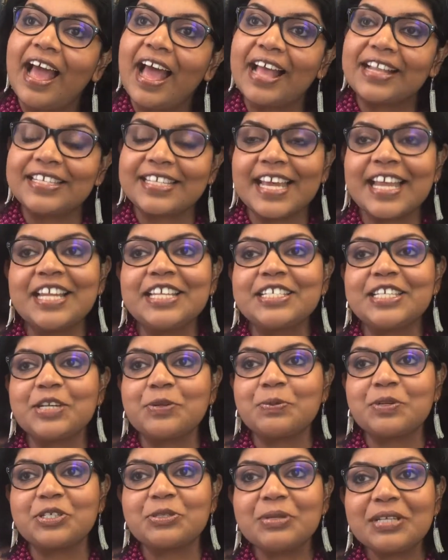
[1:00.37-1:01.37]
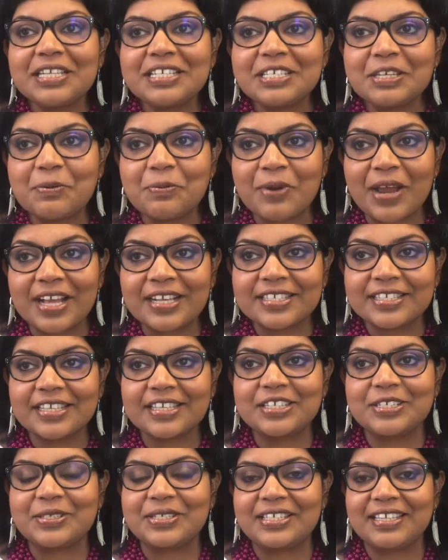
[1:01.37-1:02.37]
And hence, it was really
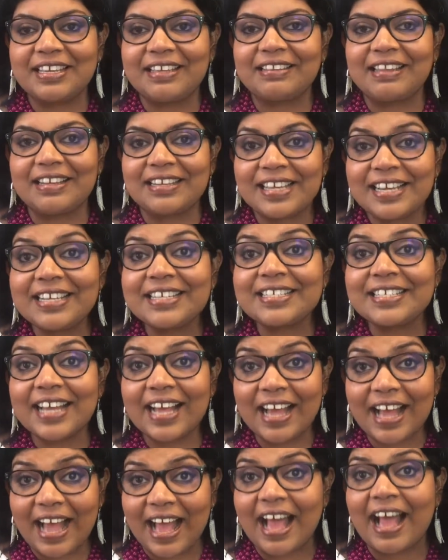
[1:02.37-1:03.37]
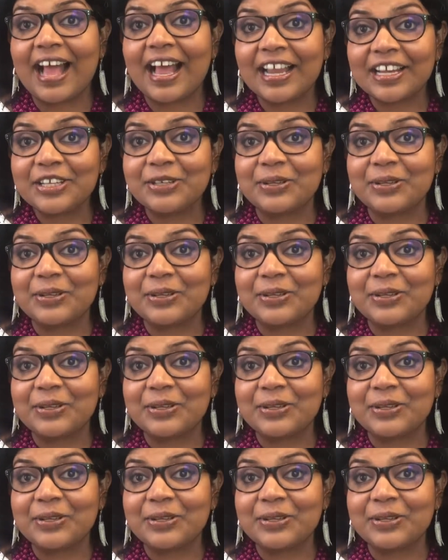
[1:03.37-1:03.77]
surprising to see that India and